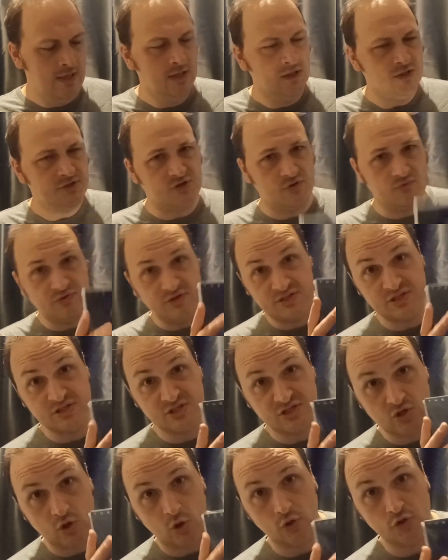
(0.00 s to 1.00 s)
So this
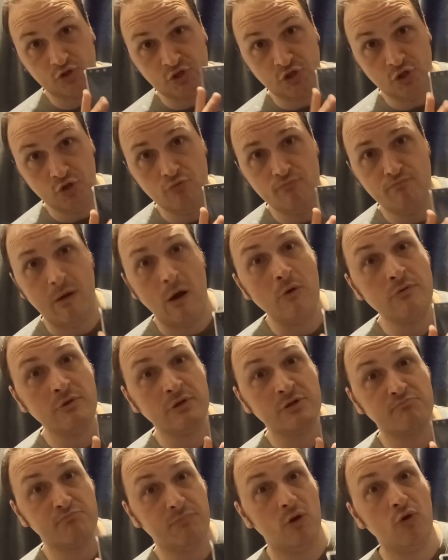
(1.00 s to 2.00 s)
has got two
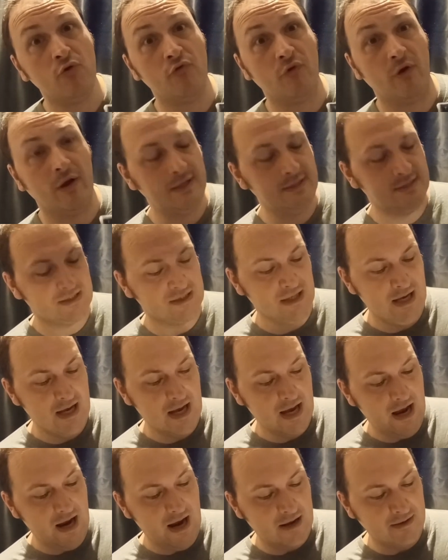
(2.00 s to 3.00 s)
bonus Blu-rays,
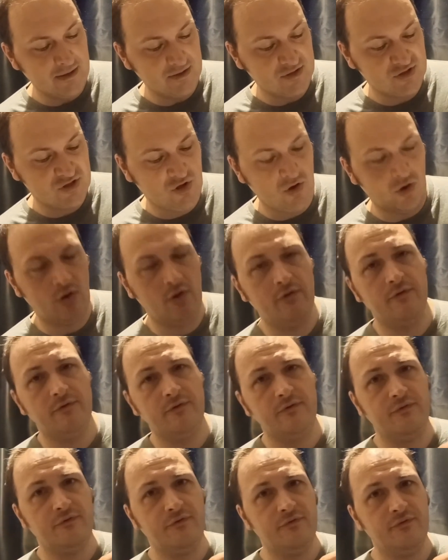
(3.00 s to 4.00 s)
and it's got
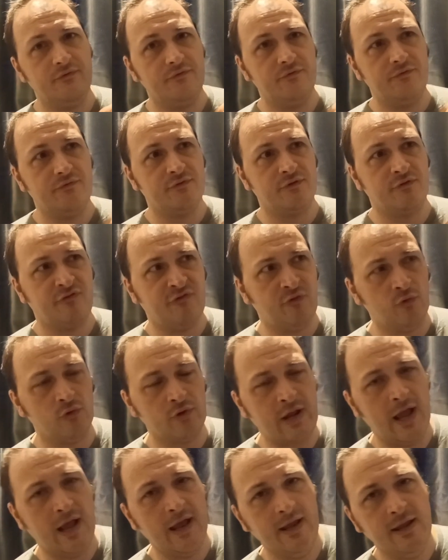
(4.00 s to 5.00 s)
the four
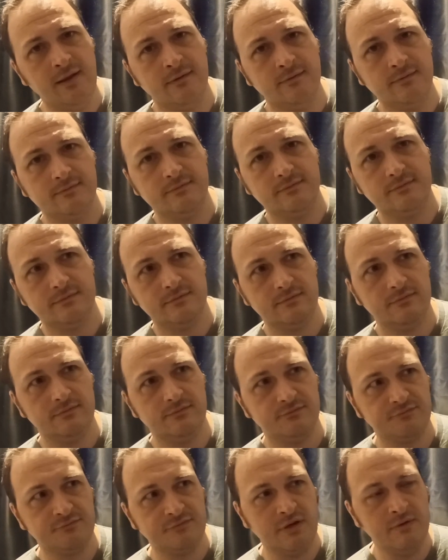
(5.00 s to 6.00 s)
K
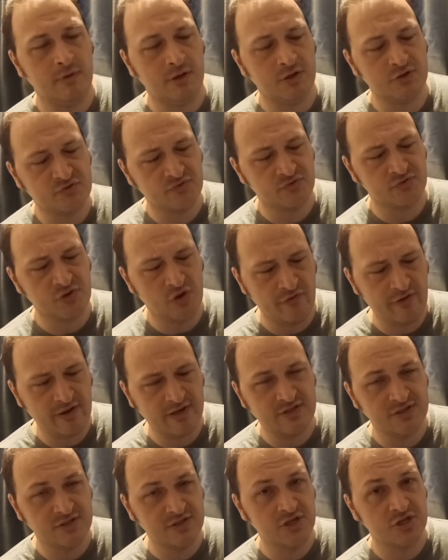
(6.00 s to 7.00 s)
remastered
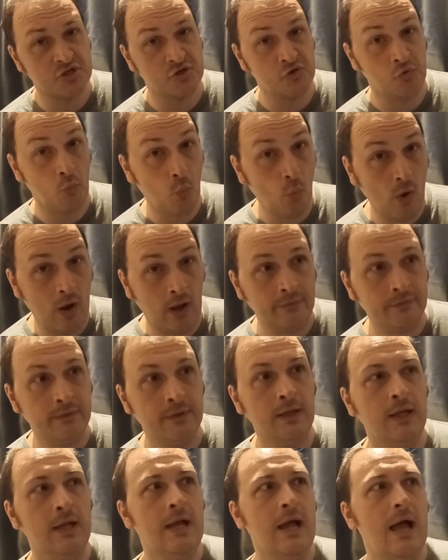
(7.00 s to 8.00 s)
Director's Edition on one,
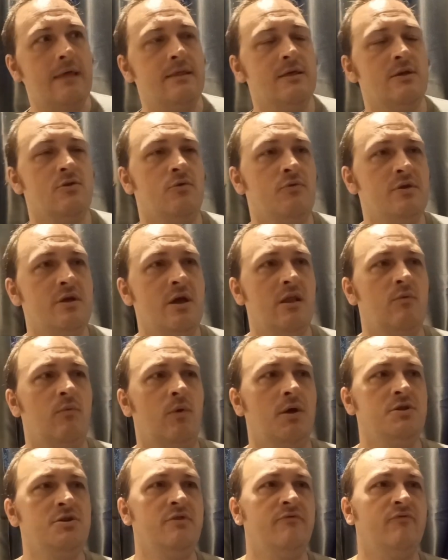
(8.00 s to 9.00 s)
and then on the other
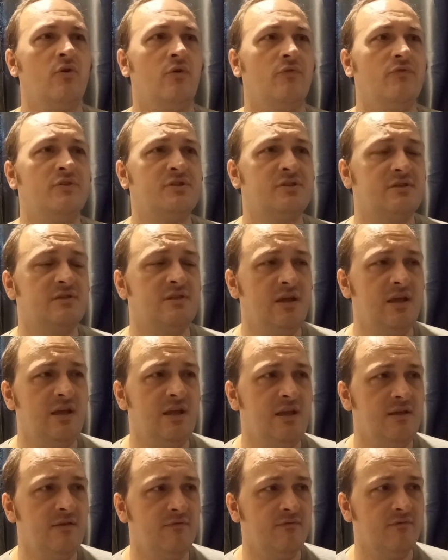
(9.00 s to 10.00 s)
one you've got
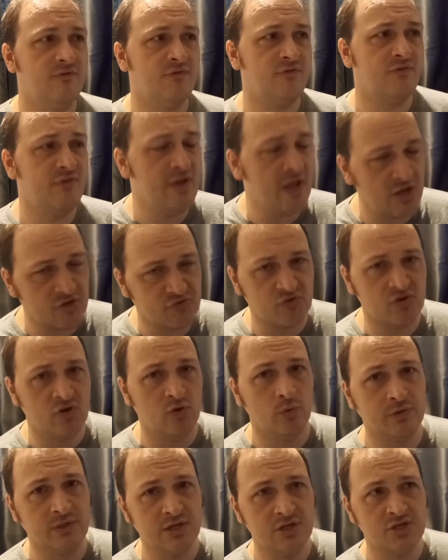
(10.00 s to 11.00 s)
the, the
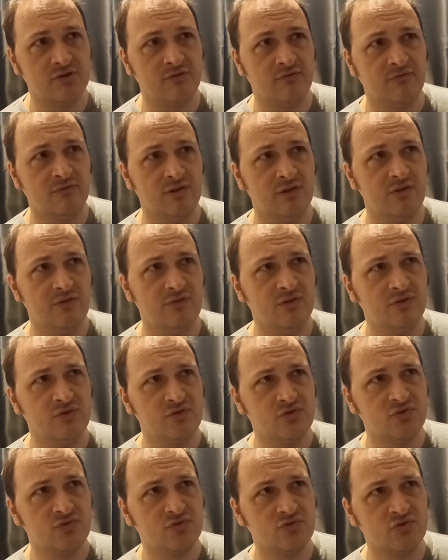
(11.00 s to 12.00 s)
theatrical edition, the, the
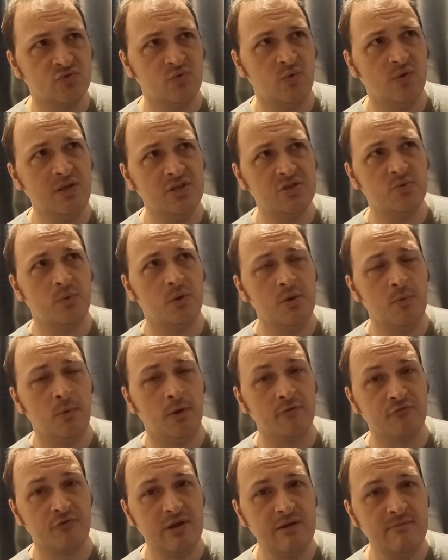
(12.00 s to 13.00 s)
twenty
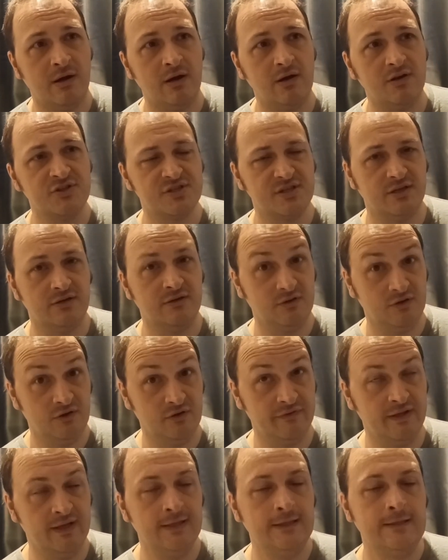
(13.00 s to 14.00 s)
twenty-one remaster
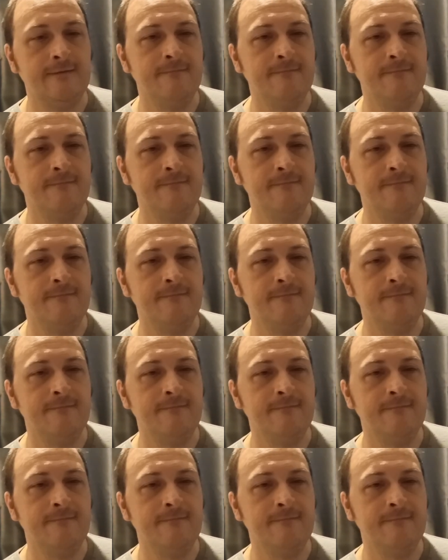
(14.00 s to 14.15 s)
of it,